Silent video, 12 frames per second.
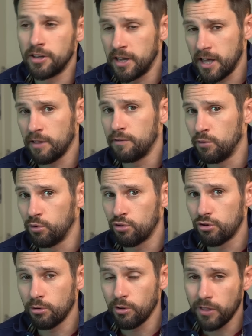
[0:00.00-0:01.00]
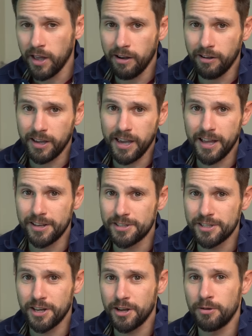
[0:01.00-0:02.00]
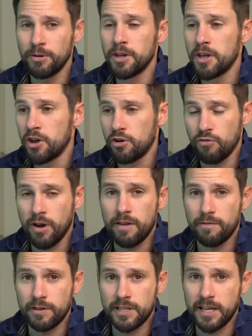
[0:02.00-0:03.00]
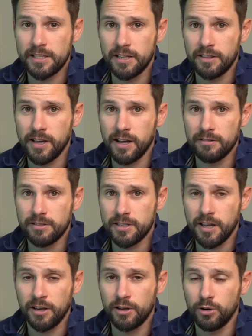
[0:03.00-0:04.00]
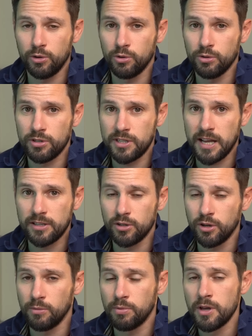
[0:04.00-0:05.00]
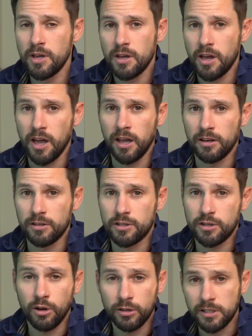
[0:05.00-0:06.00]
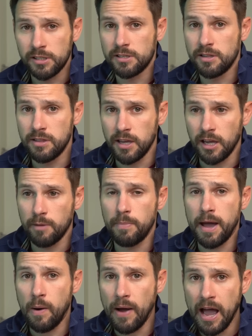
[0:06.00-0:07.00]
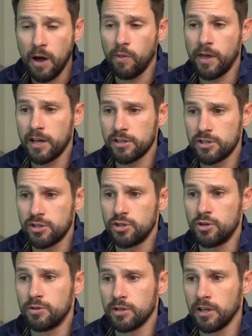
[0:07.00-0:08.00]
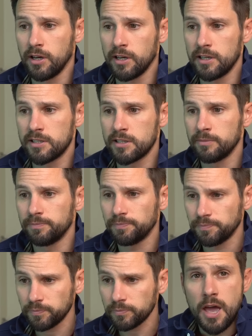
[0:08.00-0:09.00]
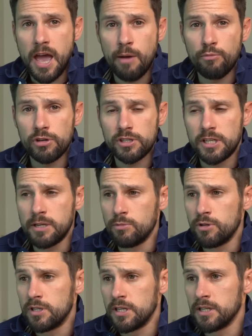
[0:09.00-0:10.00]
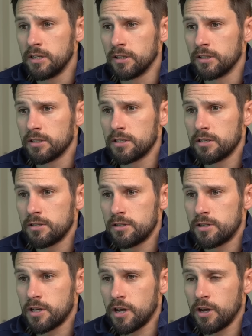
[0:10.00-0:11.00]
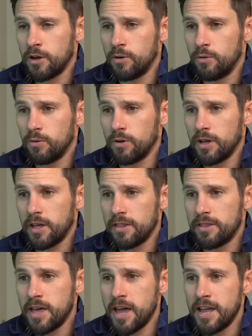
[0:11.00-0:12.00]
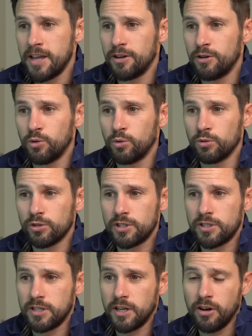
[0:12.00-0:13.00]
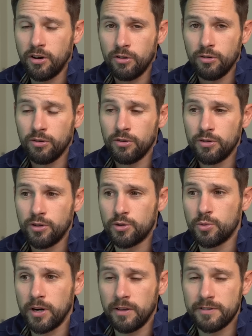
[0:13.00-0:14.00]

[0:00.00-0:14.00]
can get the full crew on there again, so great for testing that cyclor setup and starting to think about how that's utilized. Emirates Team New Zealand, so they launched on the 20th